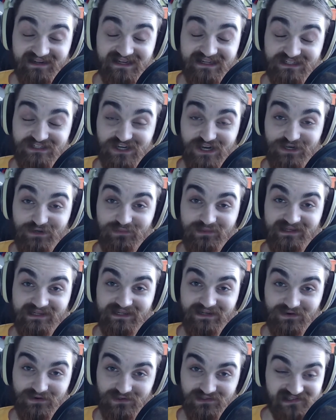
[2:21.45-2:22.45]
it
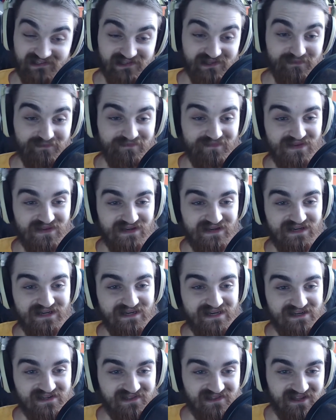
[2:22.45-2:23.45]
genuinely hurts them.
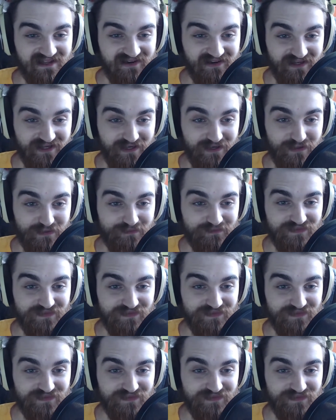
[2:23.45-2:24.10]
So there you go.